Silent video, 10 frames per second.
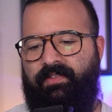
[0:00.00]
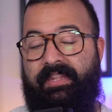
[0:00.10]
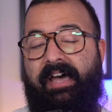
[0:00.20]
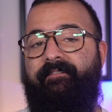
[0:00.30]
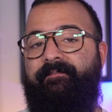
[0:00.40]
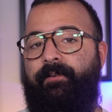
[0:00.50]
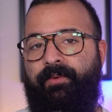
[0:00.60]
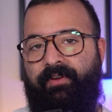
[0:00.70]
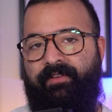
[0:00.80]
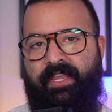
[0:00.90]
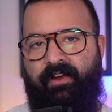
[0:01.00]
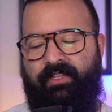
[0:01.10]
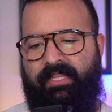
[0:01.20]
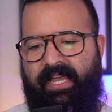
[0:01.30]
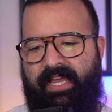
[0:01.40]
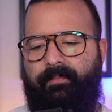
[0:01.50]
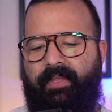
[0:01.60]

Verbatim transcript: not from the Riviera line.